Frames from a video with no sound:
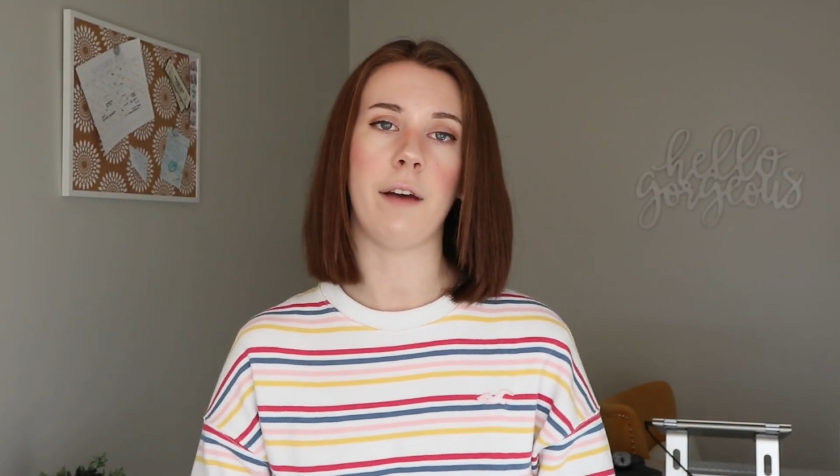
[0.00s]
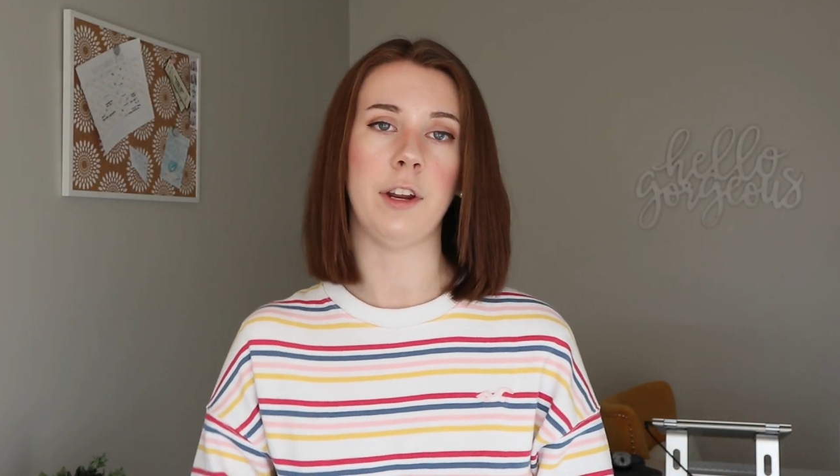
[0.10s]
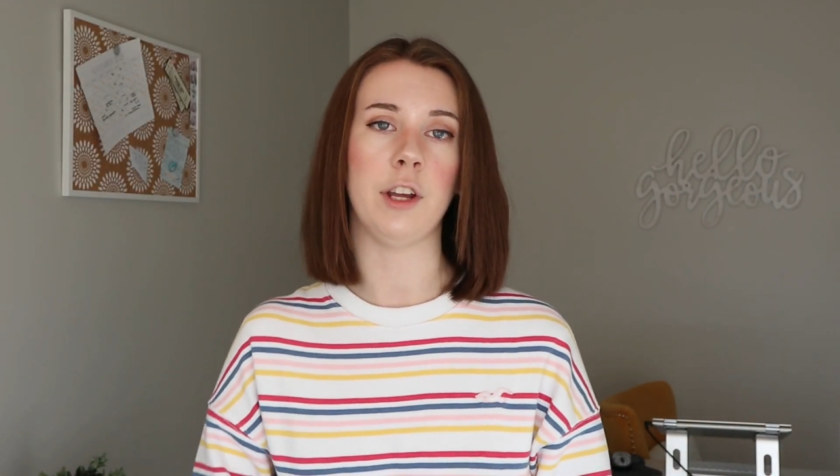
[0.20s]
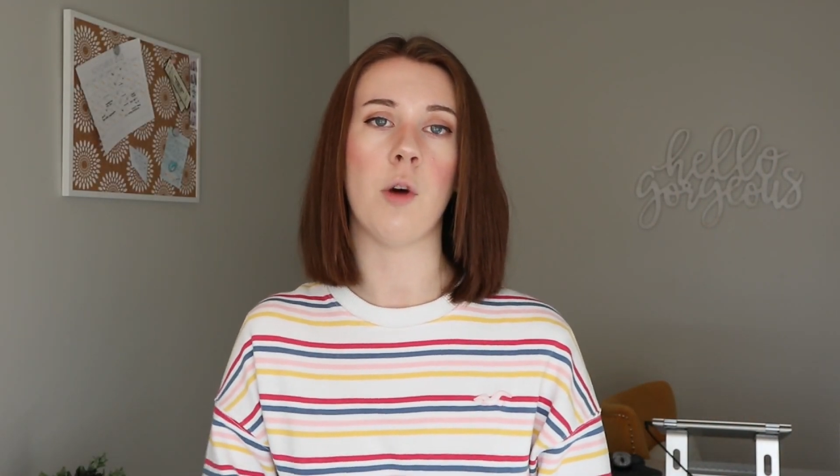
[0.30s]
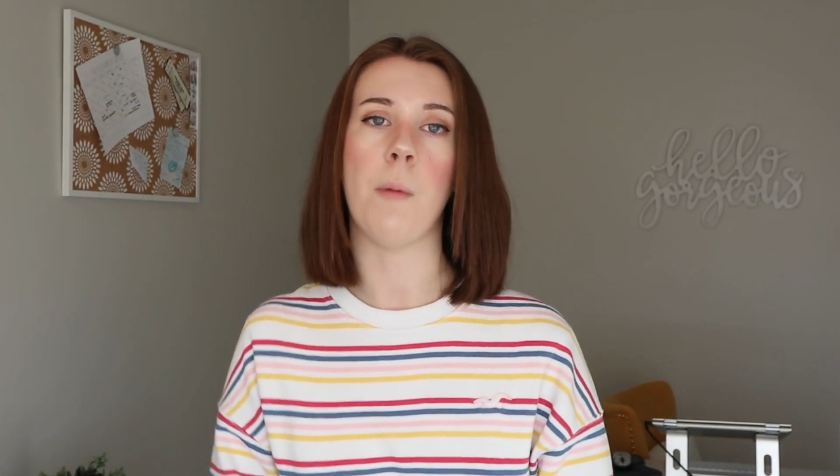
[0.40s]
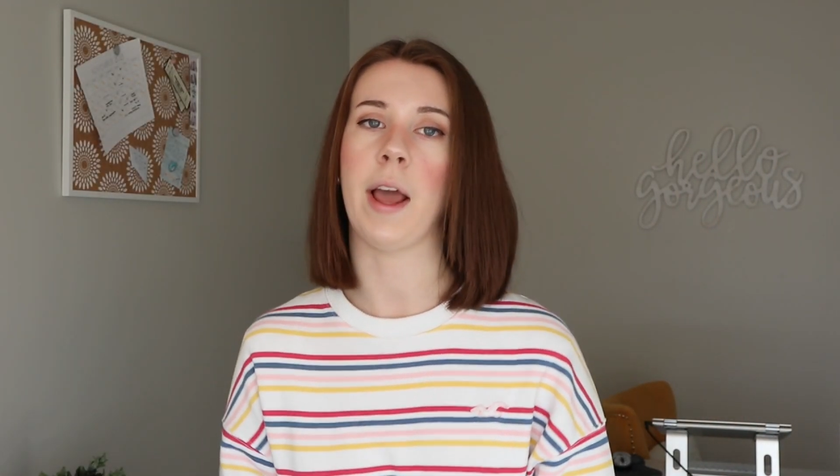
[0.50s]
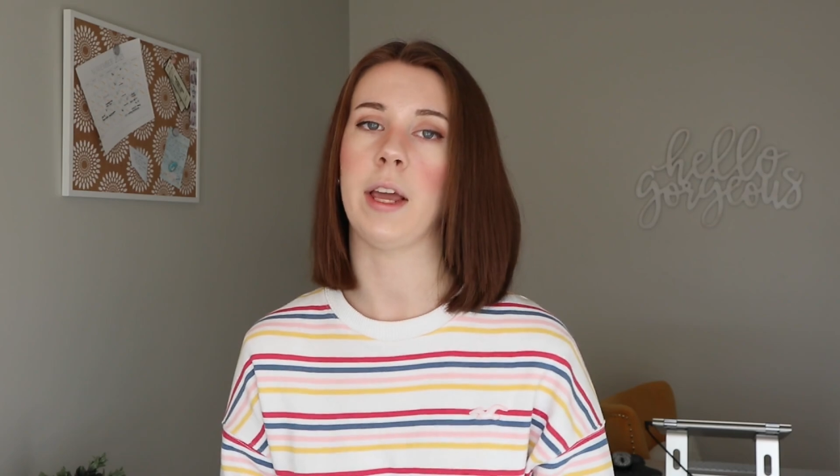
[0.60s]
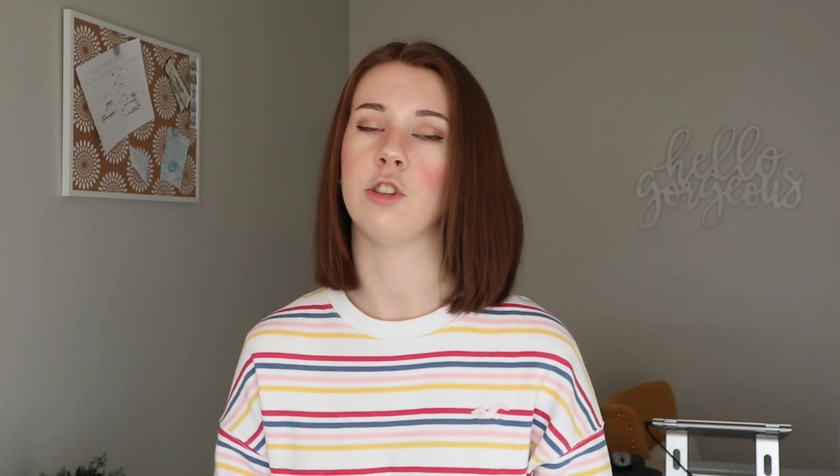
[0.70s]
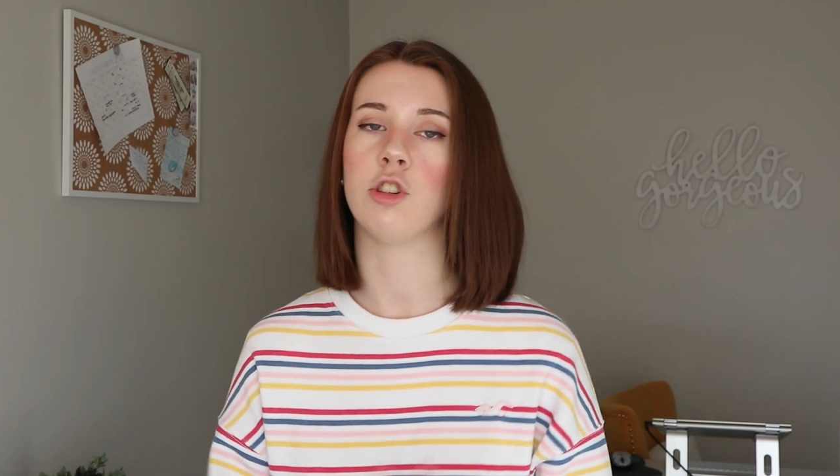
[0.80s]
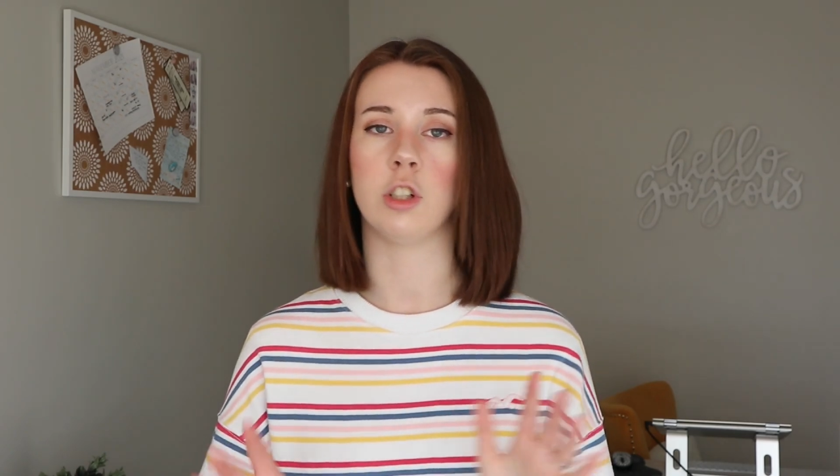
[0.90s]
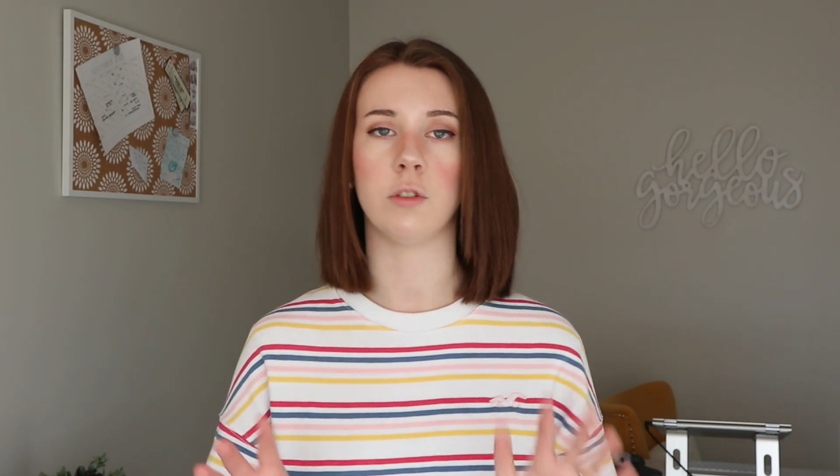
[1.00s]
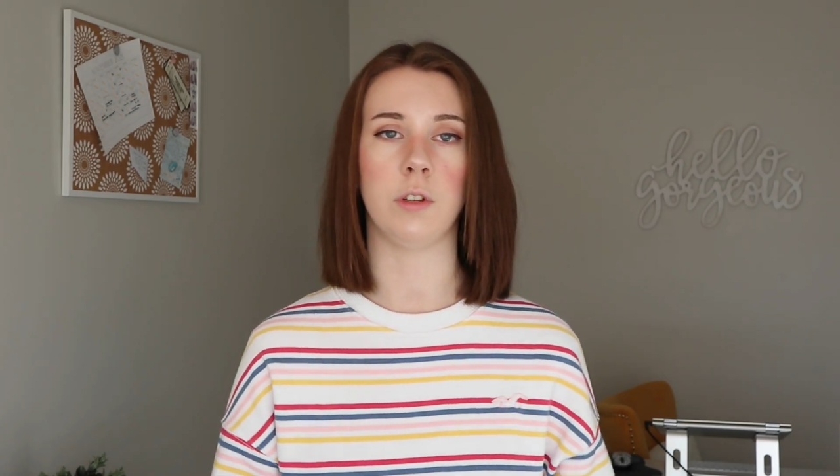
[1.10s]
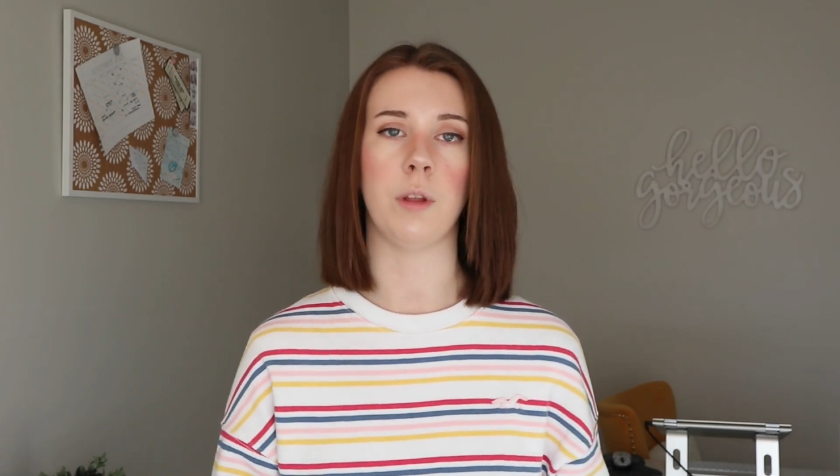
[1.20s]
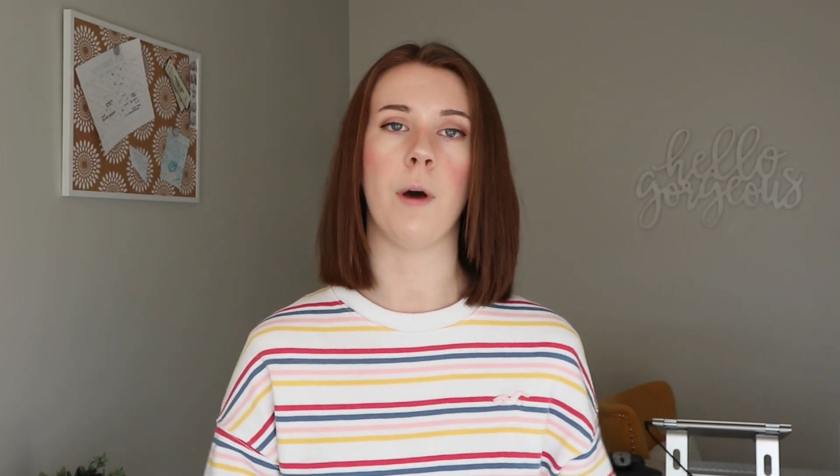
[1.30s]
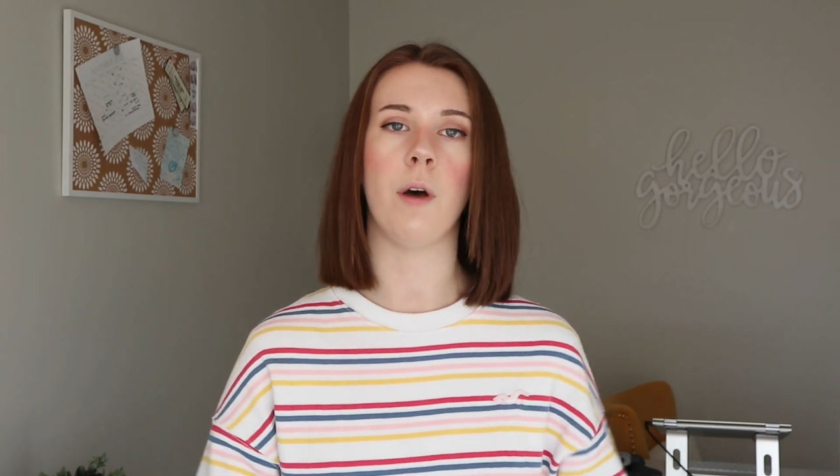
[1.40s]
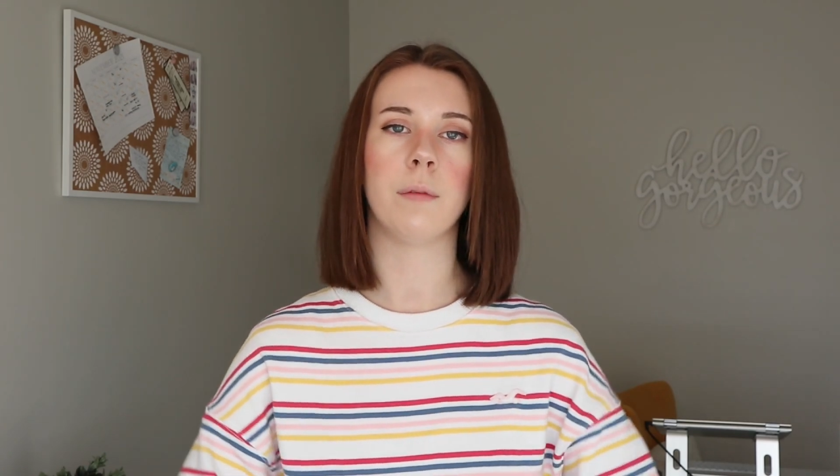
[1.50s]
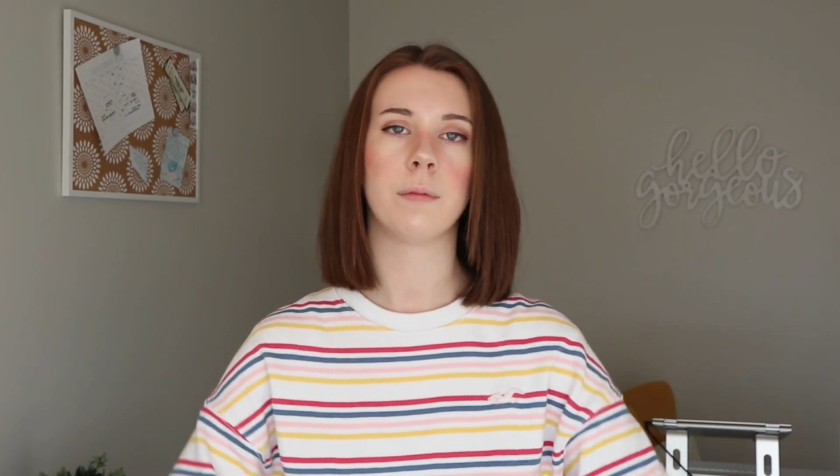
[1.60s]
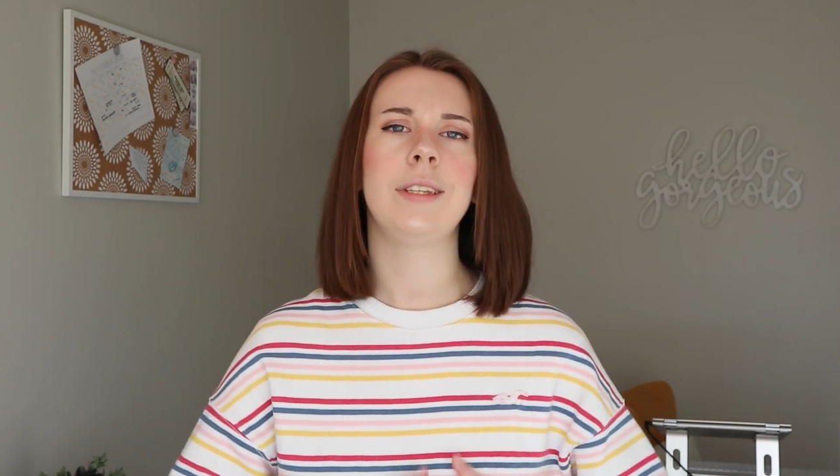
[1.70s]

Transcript: having to go back and search for them all.